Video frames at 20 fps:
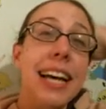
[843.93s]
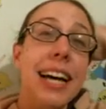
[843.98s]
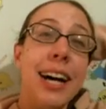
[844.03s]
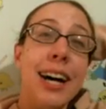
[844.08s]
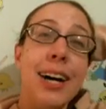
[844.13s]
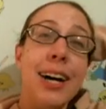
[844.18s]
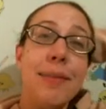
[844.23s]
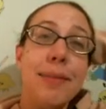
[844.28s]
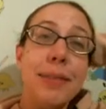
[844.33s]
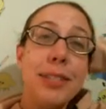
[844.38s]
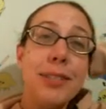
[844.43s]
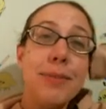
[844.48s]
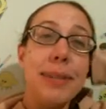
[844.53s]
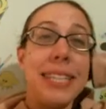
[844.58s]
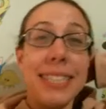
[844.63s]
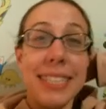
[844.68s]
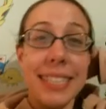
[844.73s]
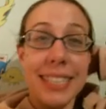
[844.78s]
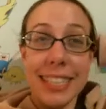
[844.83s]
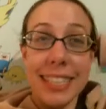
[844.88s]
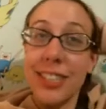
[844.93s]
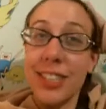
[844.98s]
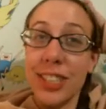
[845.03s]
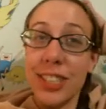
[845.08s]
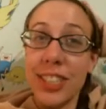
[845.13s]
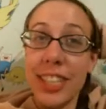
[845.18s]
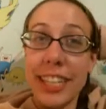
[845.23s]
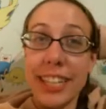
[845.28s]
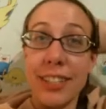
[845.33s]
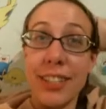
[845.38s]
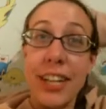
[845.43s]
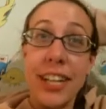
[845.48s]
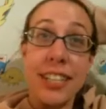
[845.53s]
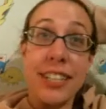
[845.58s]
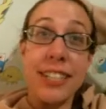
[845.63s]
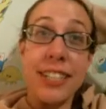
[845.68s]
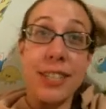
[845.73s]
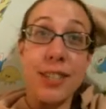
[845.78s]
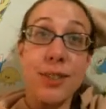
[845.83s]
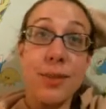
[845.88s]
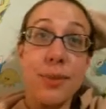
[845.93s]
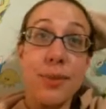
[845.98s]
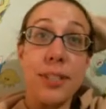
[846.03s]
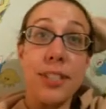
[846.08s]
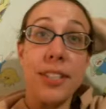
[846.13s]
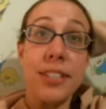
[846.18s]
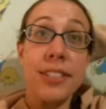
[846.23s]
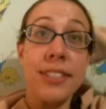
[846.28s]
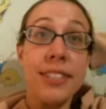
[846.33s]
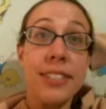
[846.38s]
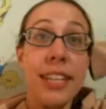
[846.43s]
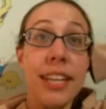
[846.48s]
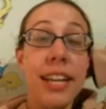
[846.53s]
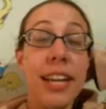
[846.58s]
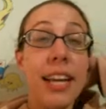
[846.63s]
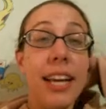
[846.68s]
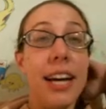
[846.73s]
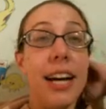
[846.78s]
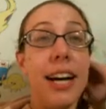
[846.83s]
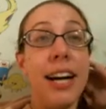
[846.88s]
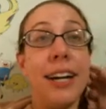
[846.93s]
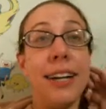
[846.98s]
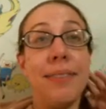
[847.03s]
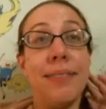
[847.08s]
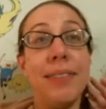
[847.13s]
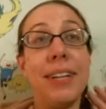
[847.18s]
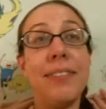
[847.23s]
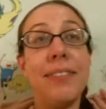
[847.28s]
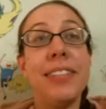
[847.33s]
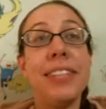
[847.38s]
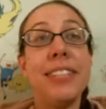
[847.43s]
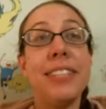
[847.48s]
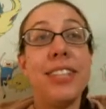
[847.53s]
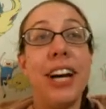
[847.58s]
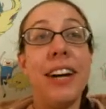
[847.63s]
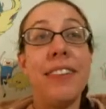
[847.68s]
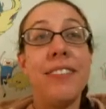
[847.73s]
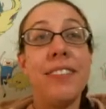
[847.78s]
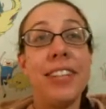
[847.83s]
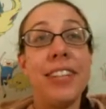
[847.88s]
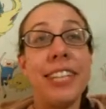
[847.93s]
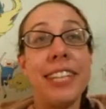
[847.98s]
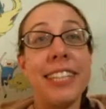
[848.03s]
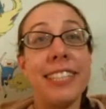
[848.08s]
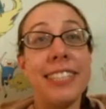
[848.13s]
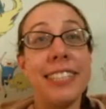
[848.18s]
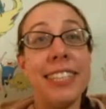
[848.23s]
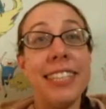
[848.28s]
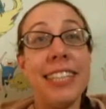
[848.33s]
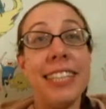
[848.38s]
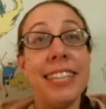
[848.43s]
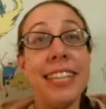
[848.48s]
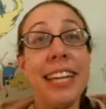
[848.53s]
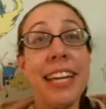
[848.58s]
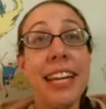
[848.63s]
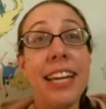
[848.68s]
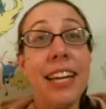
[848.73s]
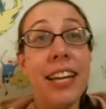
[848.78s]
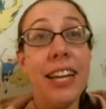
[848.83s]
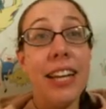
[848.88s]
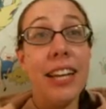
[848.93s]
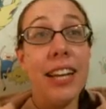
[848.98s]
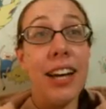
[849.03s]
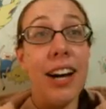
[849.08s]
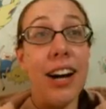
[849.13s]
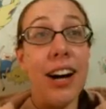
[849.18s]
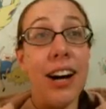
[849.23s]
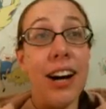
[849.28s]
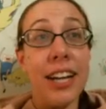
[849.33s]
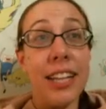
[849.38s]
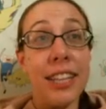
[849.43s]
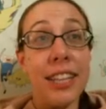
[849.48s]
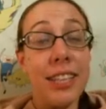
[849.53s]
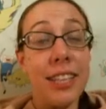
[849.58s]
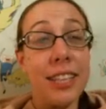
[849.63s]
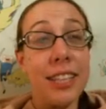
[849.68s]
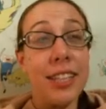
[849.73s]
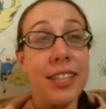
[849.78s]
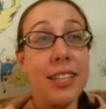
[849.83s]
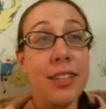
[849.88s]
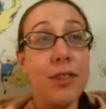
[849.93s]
It's basically just like nonsense words. Up at the top we can see on the